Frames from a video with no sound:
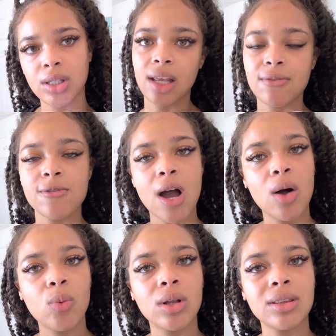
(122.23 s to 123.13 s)
If
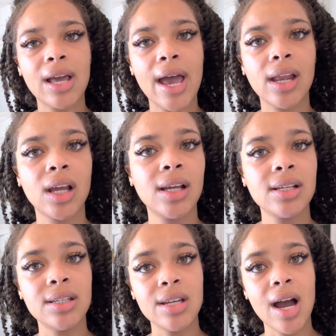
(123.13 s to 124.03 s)
y'all want that
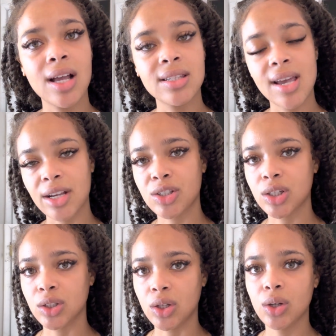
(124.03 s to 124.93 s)

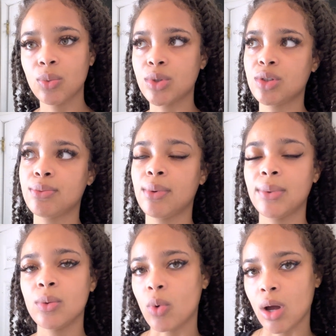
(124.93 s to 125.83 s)
non-textured look, which is what
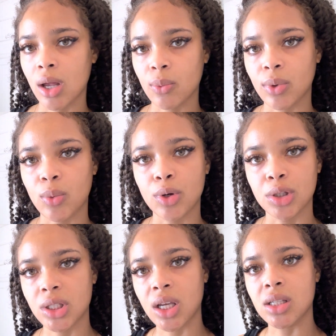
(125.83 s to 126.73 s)
we want, you want
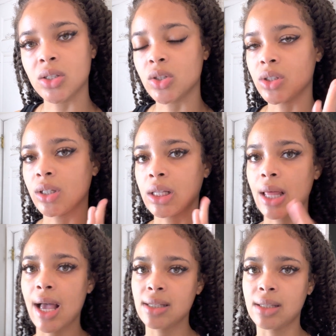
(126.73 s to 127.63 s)
our skin to look
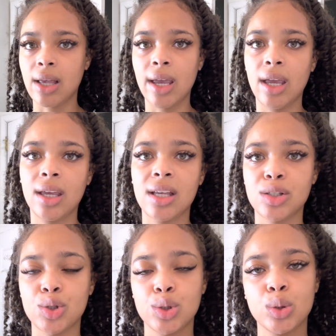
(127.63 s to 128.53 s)
glass-like and
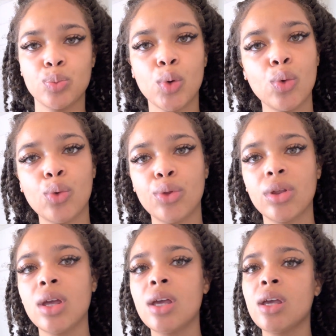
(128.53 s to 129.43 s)
just smooth,
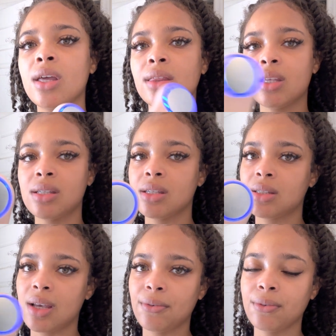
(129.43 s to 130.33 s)
this is
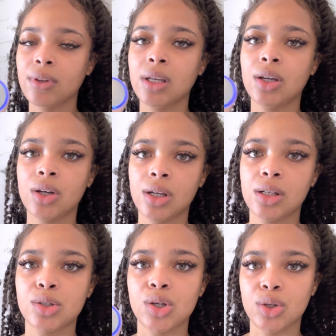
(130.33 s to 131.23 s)
definitely
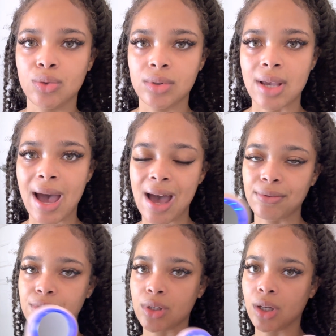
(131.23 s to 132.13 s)
good to use
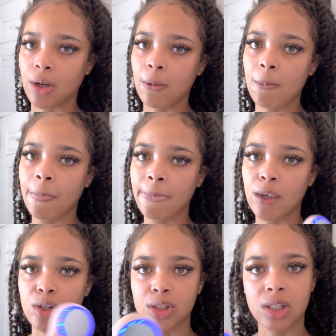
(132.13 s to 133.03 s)
after
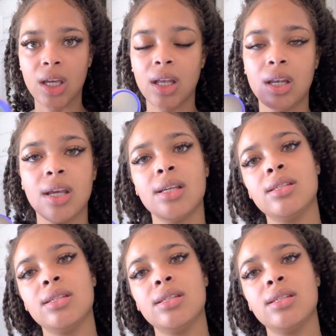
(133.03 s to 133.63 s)
your skin is